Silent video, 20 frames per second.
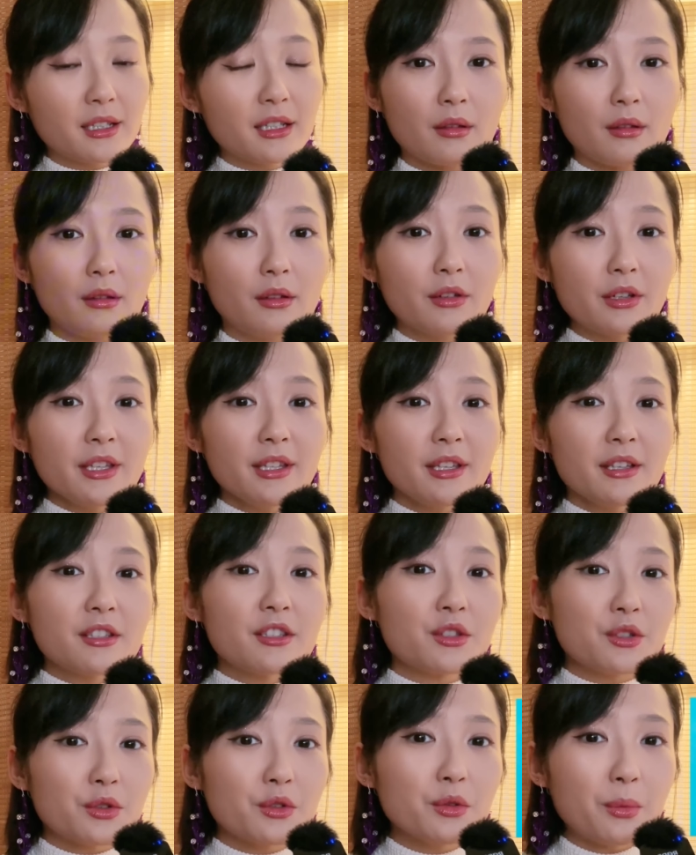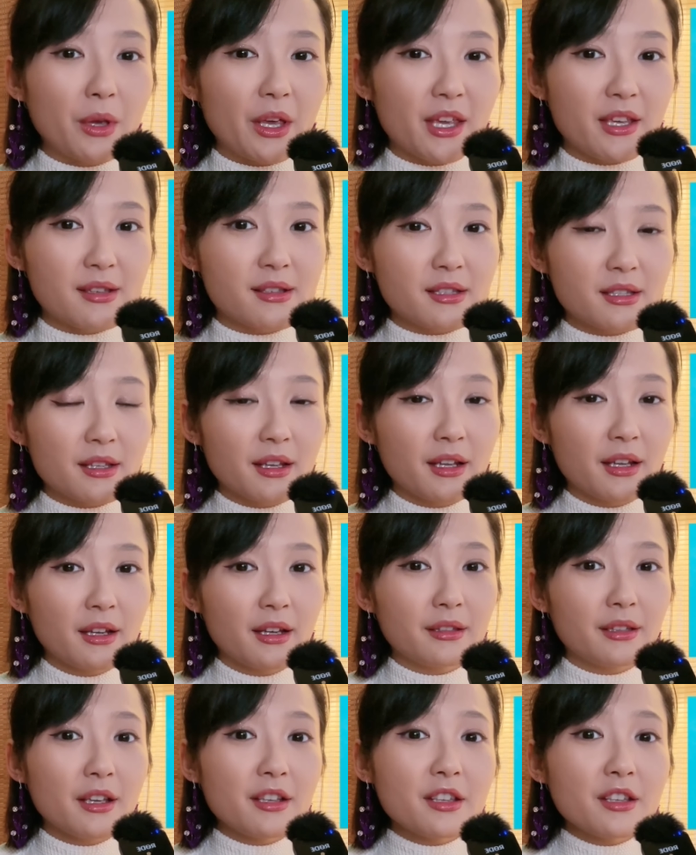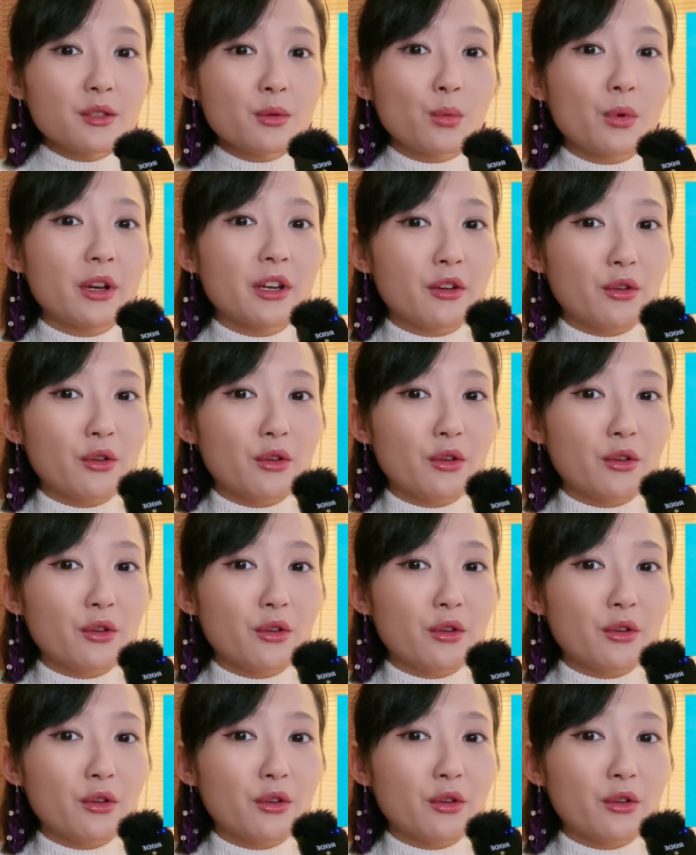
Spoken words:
Look at these two peaks. This is what a